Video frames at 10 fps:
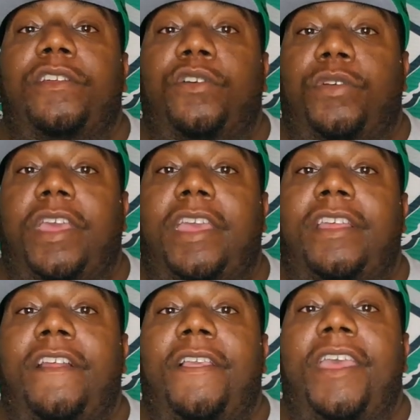Okay,
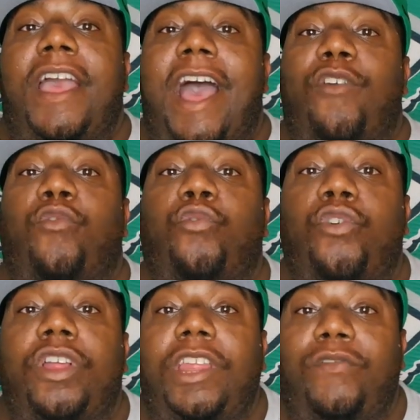I
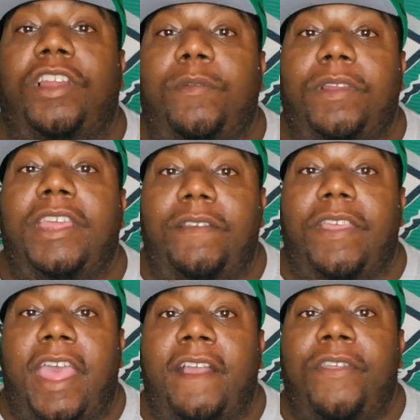really, really believe
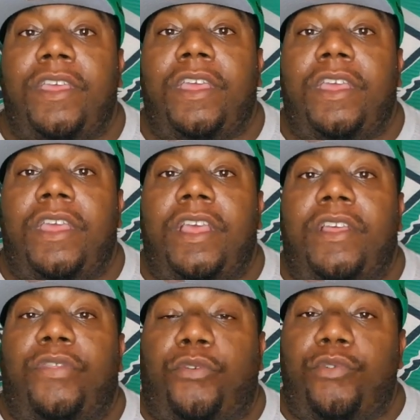that.